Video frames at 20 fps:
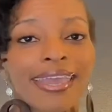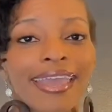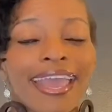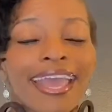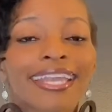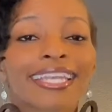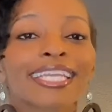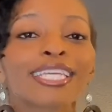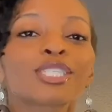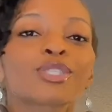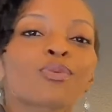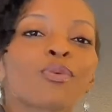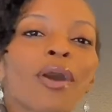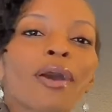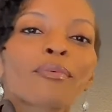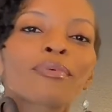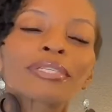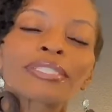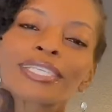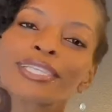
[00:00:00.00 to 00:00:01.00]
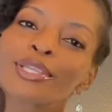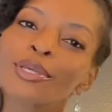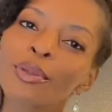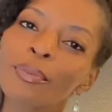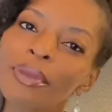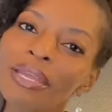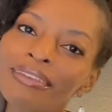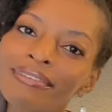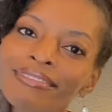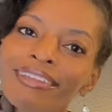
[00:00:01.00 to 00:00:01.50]
And his want was a little
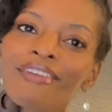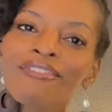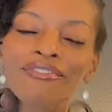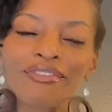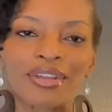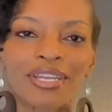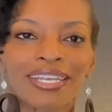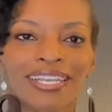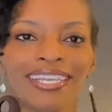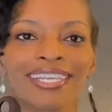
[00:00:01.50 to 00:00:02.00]
bit different.